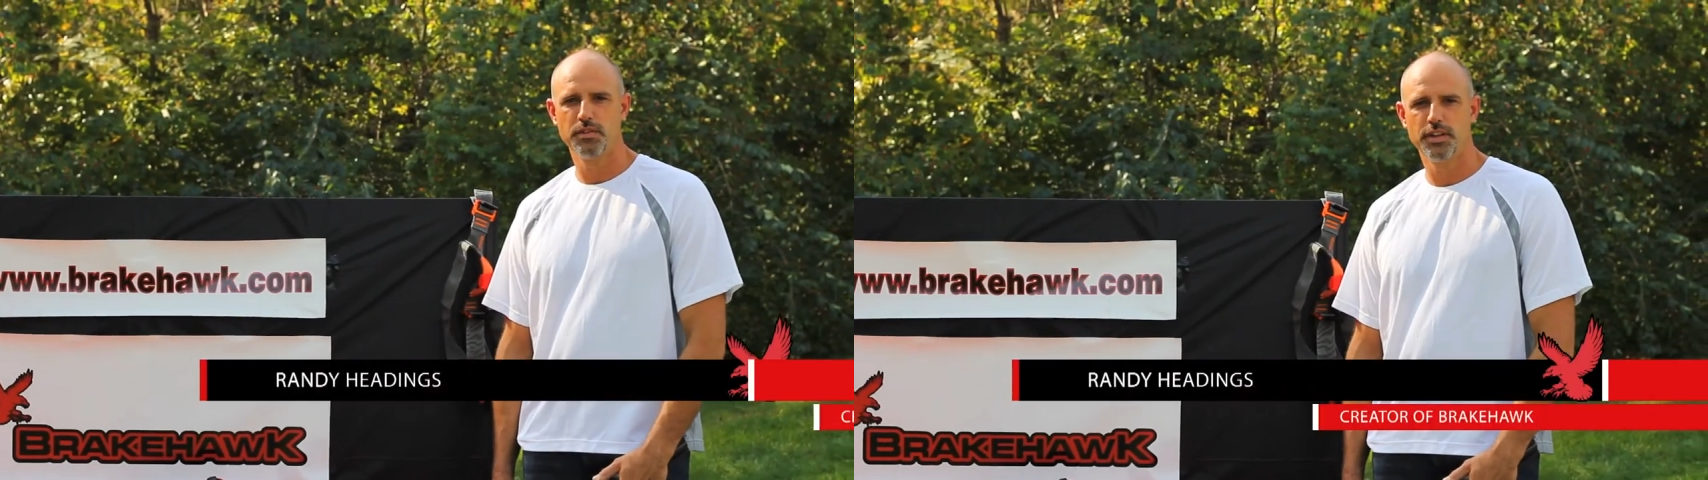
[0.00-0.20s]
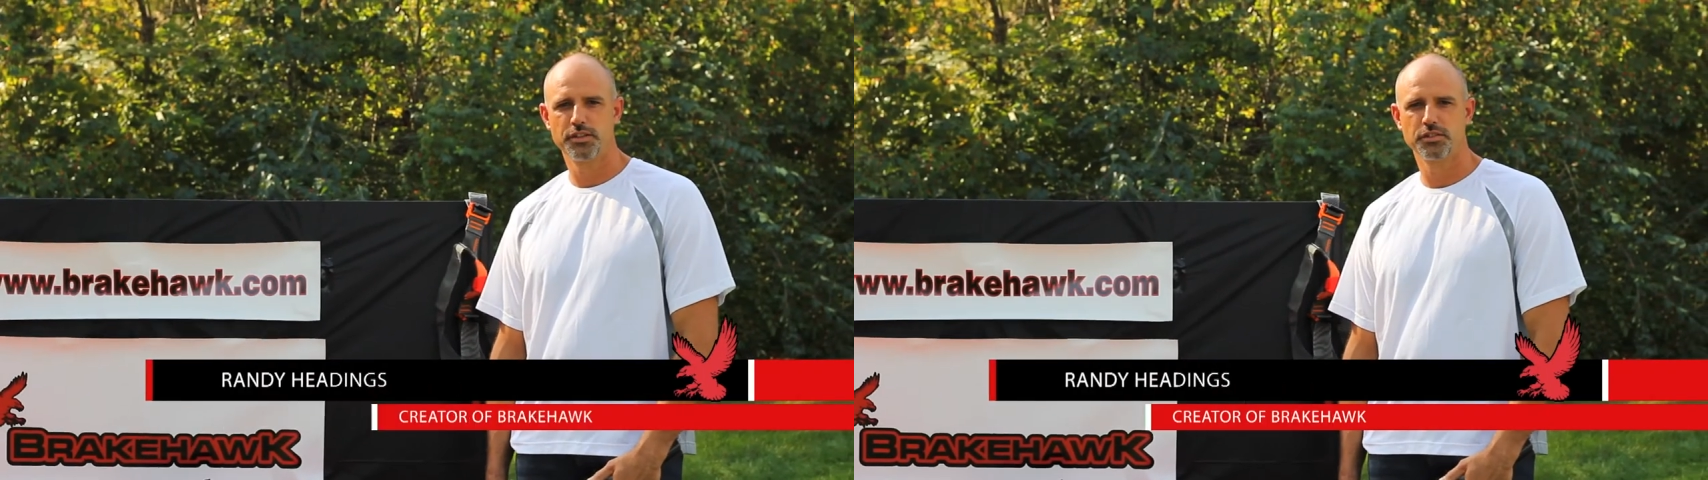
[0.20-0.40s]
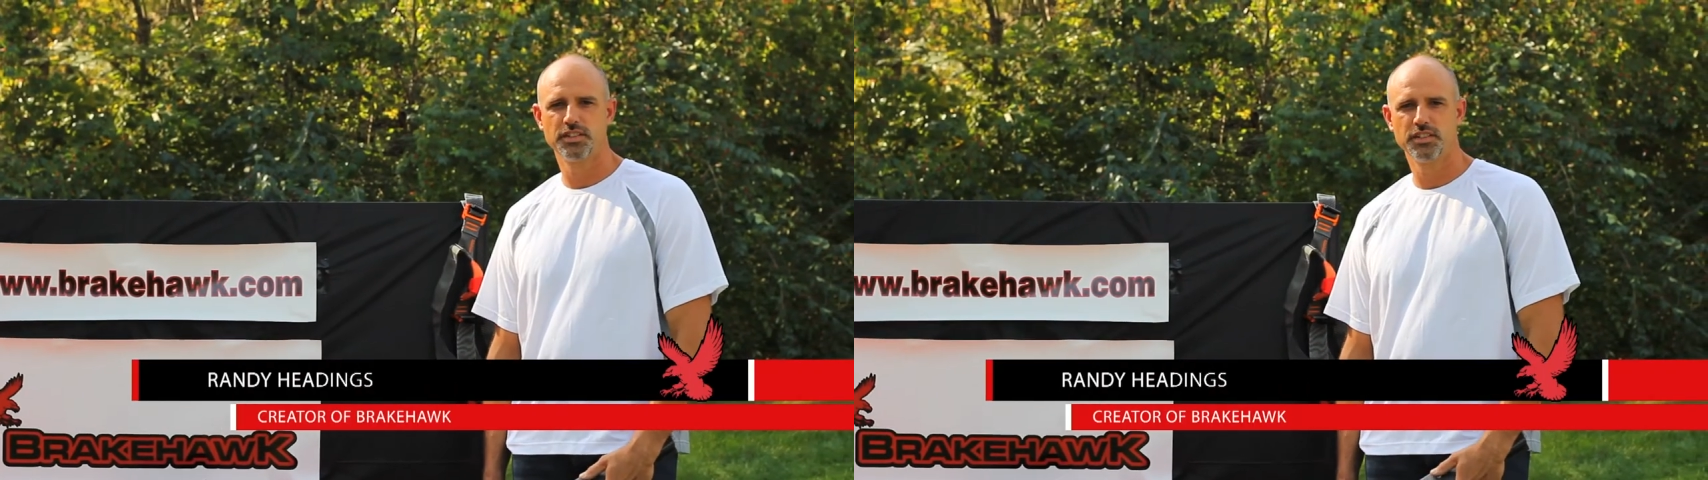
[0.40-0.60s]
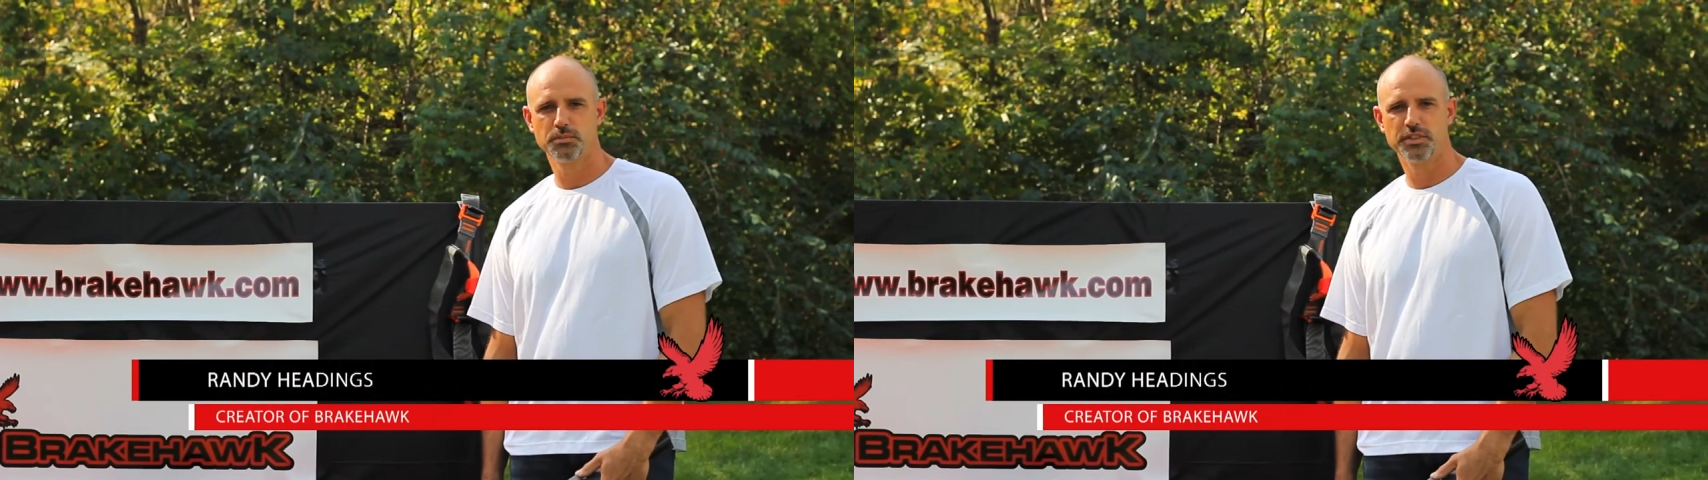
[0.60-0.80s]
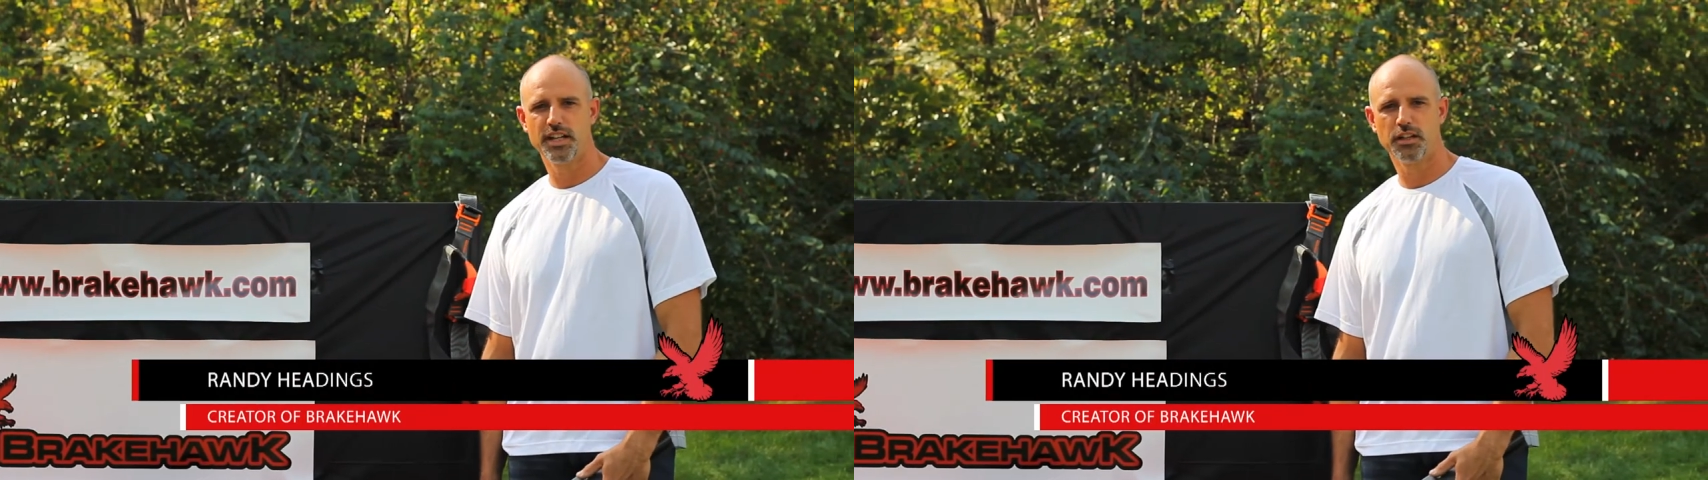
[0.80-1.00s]
Adventure
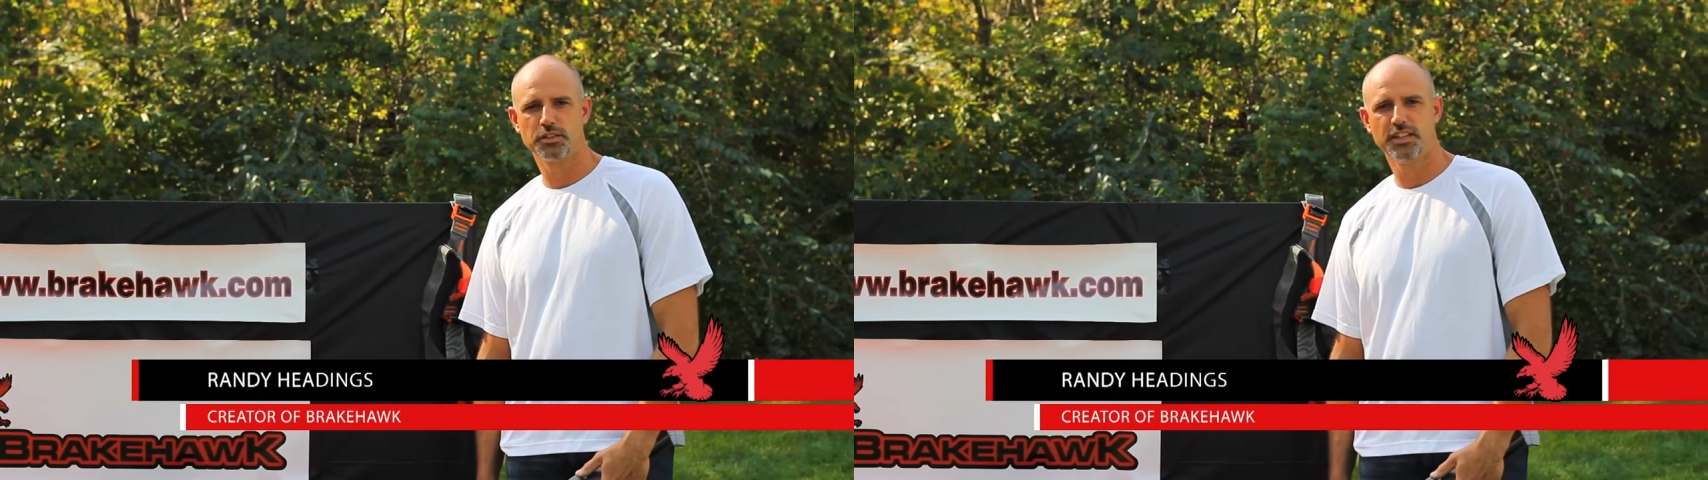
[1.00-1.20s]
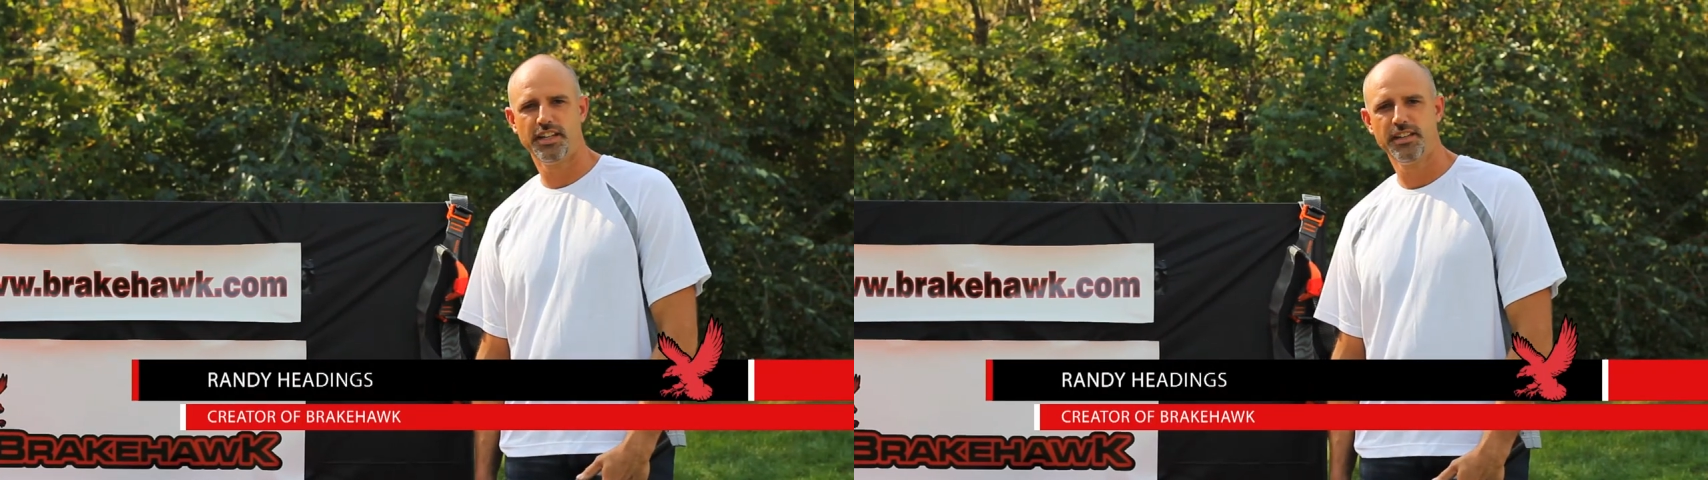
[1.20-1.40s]
Systems LLC.